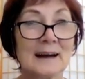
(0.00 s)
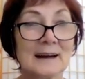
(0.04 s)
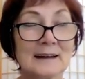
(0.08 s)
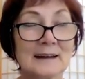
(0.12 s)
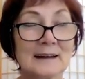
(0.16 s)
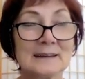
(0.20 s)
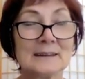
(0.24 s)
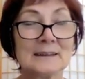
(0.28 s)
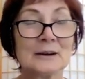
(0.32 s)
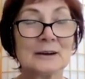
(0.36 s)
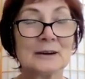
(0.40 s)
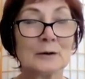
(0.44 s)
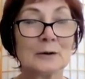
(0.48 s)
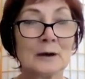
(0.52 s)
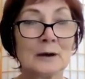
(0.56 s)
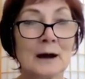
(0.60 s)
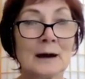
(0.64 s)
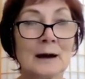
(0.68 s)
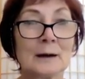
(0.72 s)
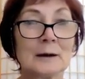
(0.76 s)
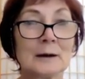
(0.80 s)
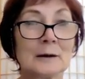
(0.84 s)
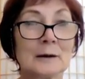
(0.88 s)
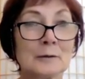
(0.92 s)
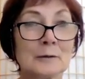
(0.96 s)
you know,
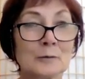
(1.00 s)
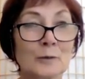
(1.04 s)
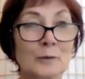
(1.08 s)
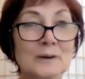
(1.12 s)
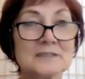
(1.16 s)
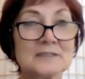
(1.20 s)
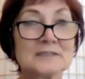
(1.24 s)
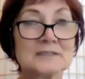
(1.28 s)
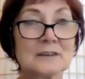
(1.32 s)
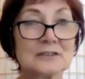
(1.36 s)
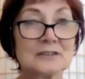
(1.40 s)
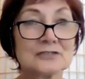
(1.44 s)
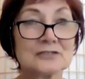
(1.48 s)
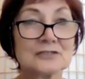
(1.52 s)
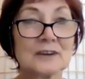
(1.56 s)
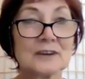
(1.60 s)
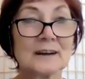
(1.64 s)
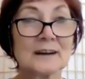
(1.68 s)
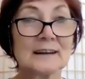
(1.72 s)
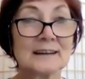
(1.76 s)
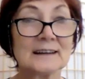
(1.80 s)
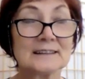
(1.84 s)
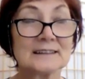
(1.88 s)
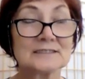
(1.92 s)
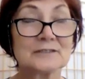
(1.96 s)
Western
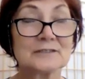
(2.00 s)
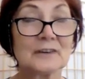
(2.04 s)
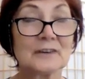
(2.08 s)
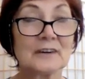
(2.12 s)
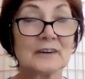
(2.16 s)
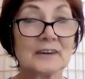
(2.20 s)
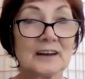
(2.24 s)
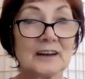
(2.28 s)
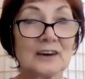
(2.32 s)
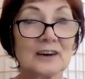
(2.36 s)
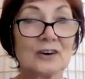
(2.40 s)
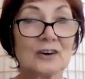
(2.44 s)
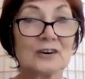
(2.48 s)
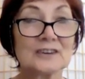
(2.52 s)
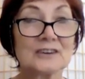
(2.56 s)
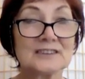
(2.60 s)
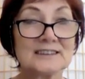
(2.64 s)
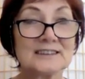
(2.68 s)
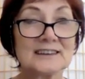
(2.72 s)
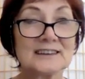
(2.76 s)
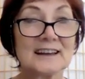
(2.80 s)
Australia is very hot.